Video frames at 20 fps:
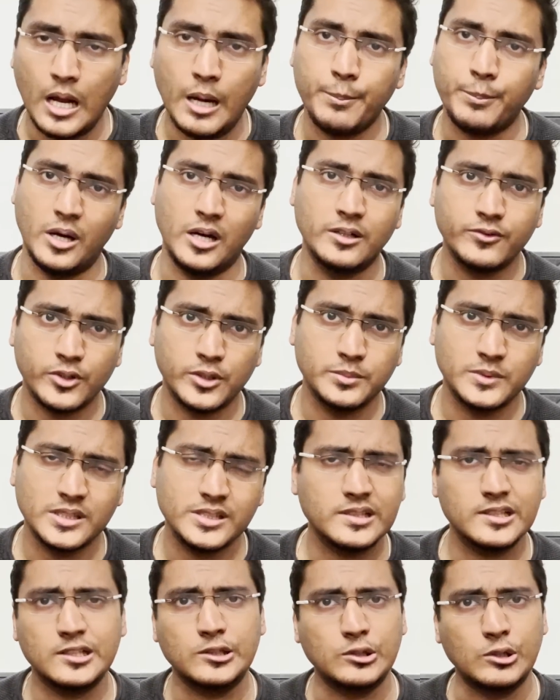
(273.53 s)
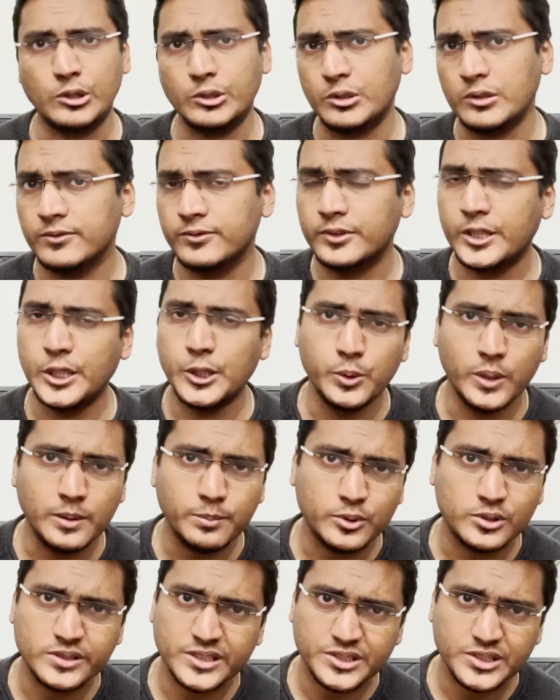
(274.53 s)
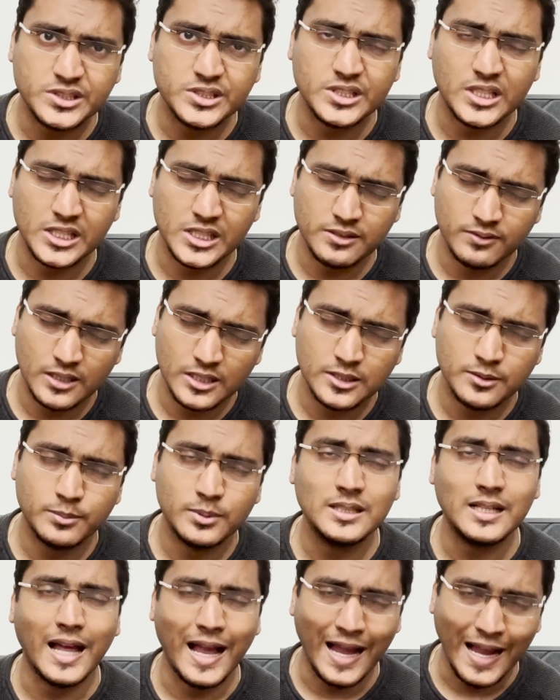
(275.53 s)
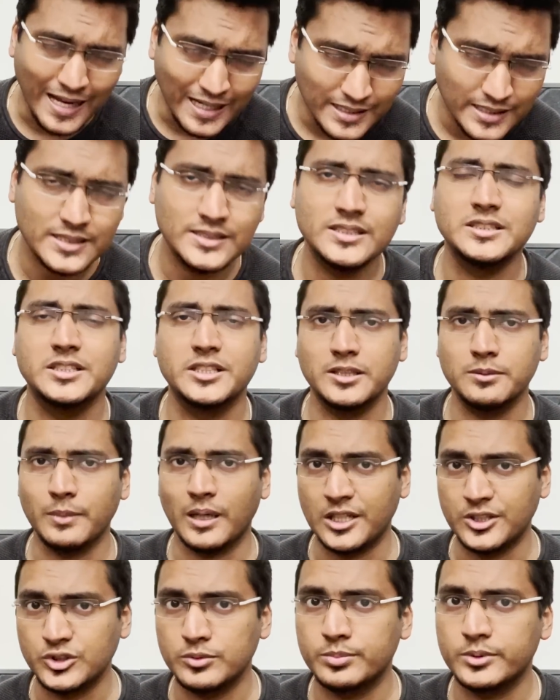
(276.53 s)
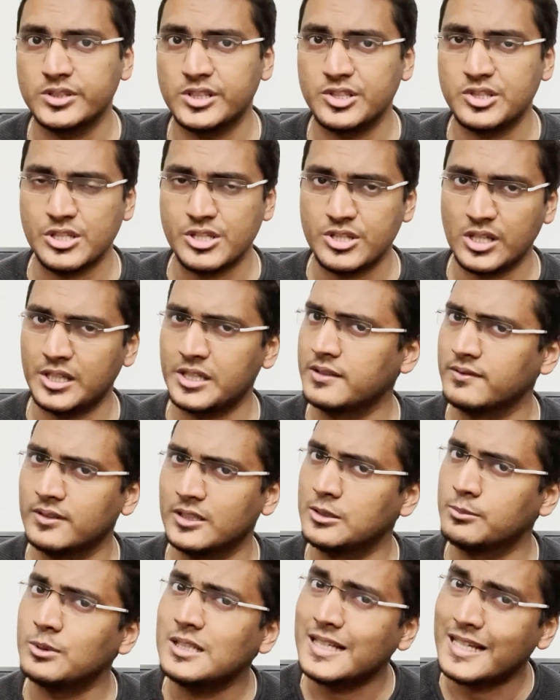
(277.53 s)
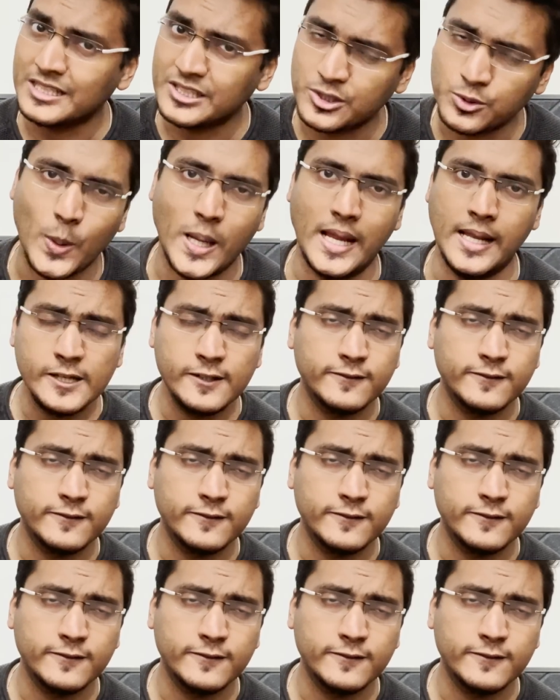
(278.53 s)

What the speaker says: Apart from this, a lot of QA positions are available and engineering manager positions are available as well.